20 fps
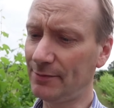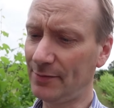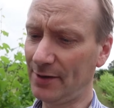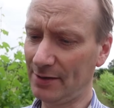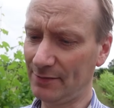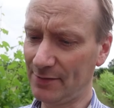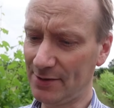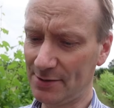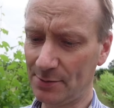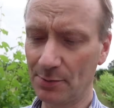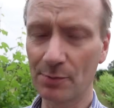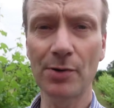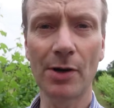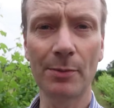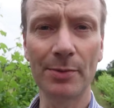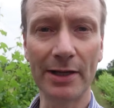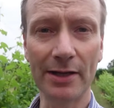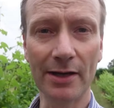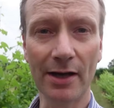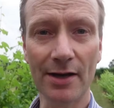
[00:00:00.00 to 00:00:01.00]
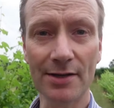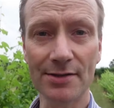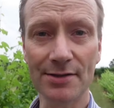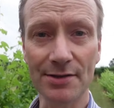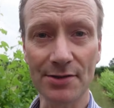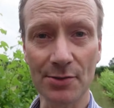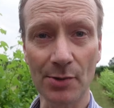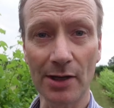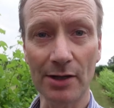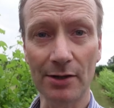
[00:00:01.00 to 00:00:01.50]
think this will probably last
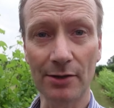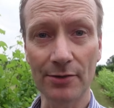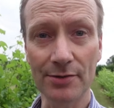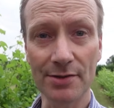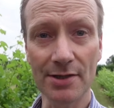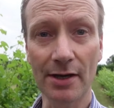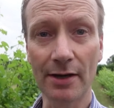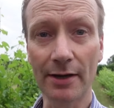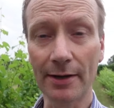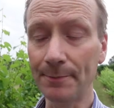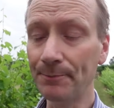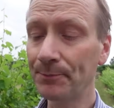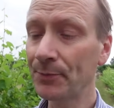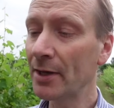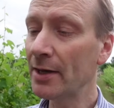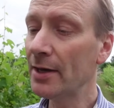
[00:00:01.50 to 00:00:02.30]
us quite a long time.